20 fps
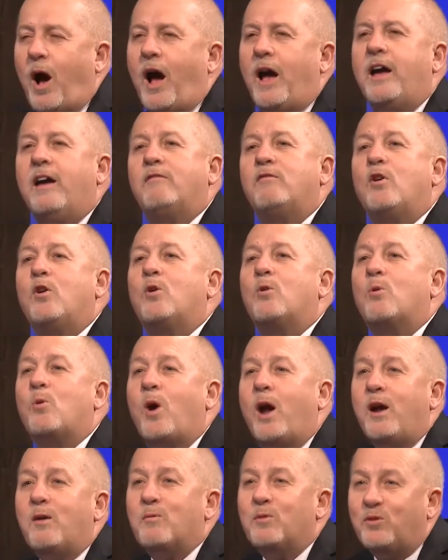I have
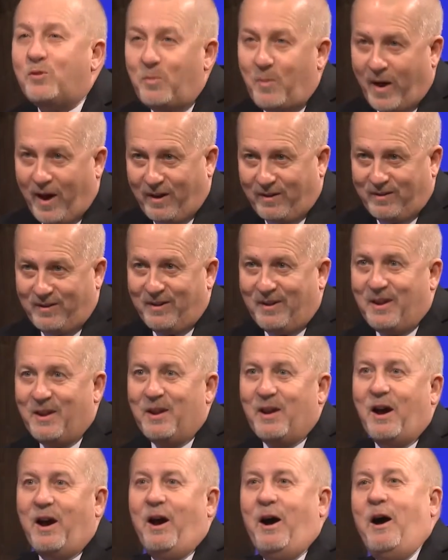great respect
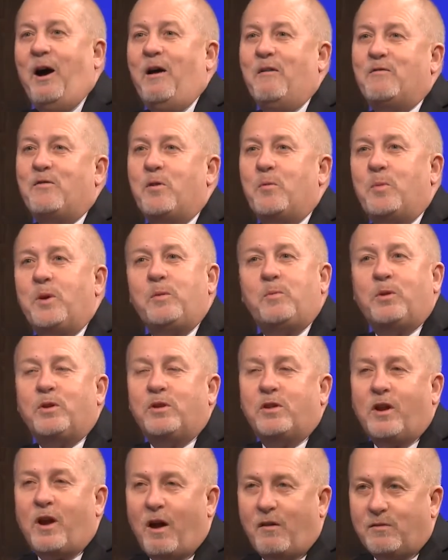Uh, for the people
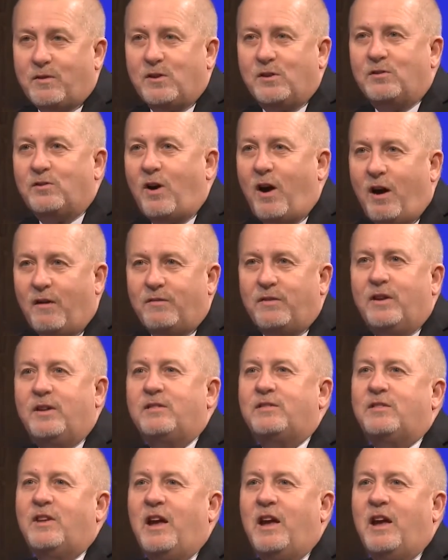in the governor's office